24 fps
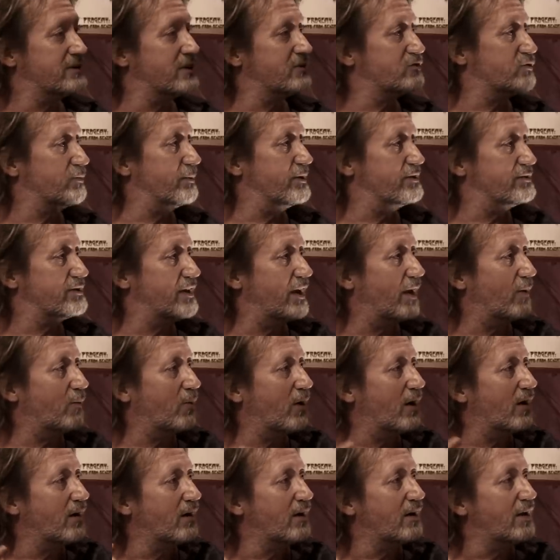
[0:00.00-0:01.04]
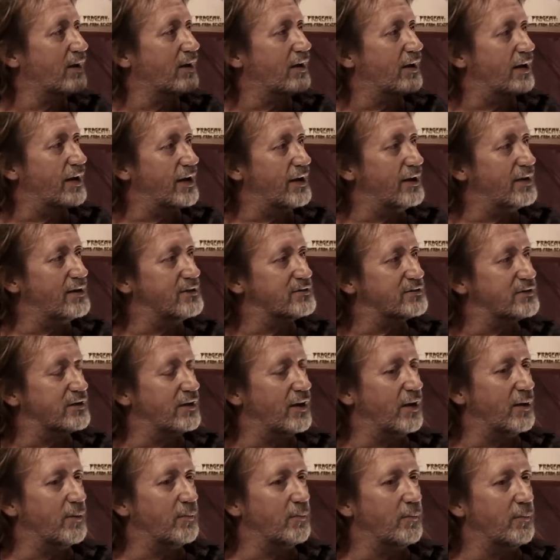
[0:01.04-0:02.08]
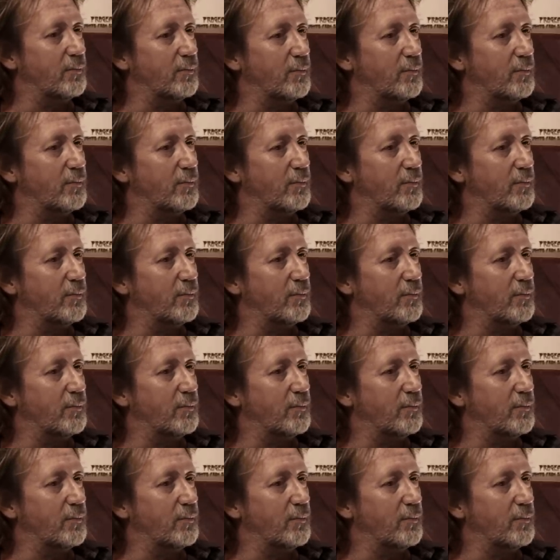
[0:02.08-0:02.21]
instruments now where it is the